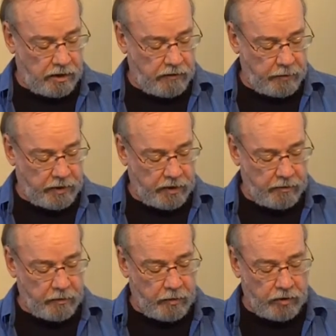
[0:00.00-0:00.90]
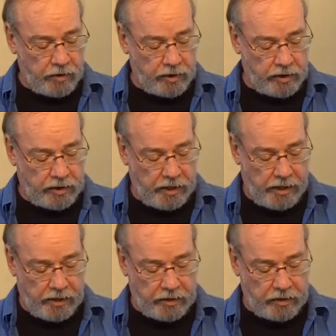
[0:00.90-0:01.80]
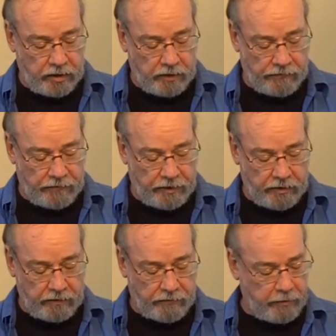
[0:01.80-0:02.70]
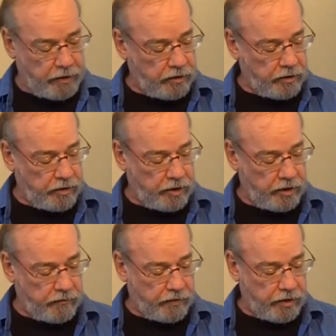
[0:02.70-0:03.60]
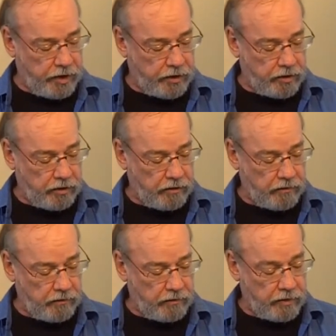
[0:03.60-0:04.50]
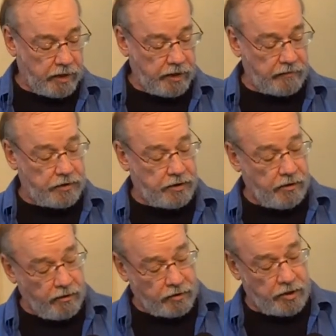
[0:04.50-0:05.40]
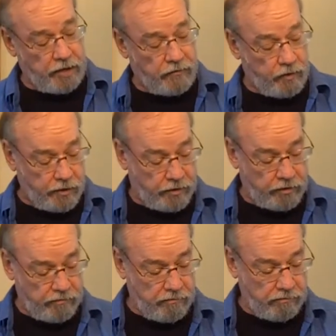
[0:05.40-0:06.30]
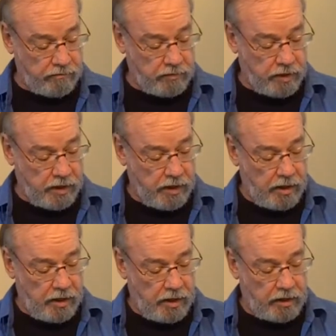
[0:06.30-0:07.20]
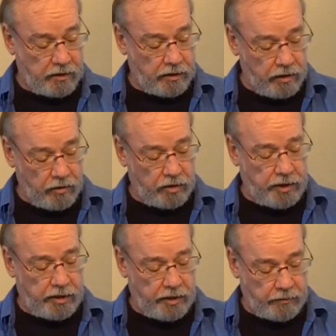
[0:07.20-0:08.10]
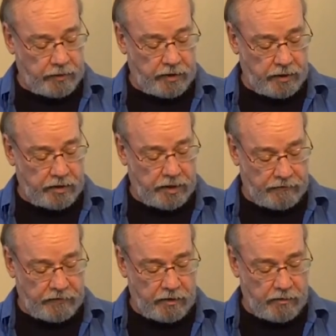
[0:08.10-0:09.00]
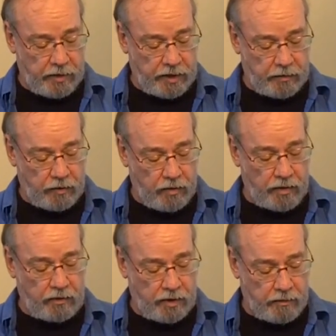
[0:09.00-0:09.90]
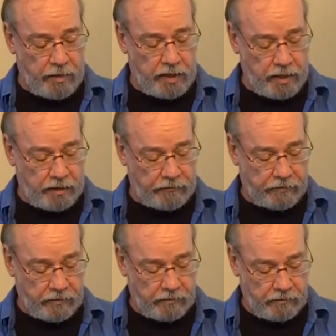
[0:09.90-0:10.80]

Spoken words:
I have become emotionally attached and then feel the familiar sting of rejection. I have zero self-worth, and the lonely emptiness I feel makes me want to end my life.